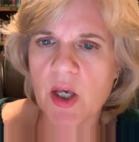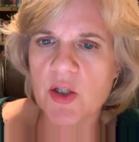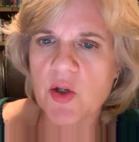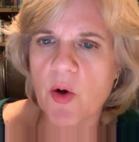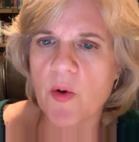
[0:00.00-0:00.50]

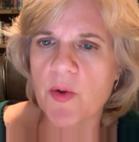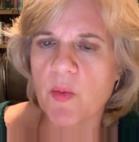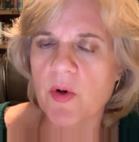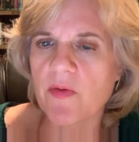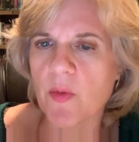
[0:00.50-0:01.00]
So the
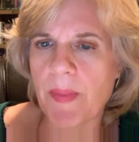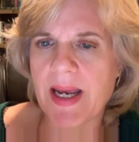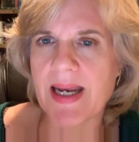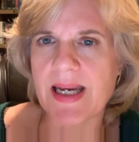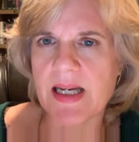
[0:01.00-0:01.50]
word for
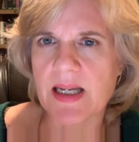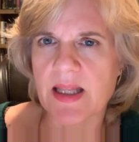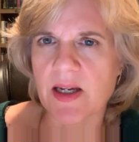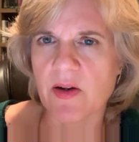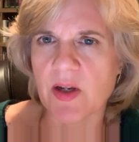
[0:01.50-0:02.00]
pain
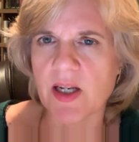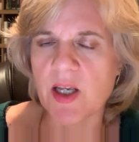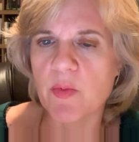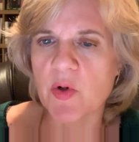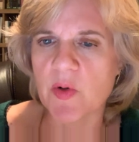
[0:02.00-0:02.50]
there in
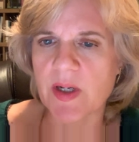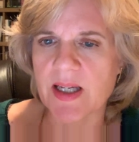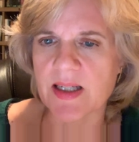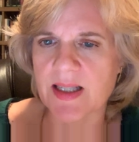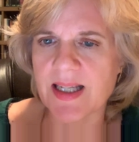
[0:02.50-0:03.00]
Hebrew
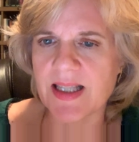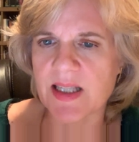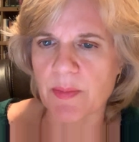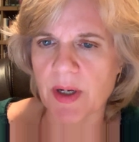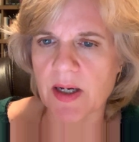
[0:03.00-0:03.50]
is
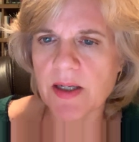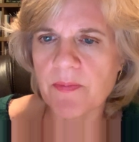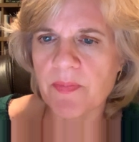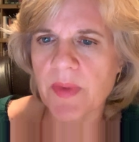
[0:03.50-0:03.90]
itzaban,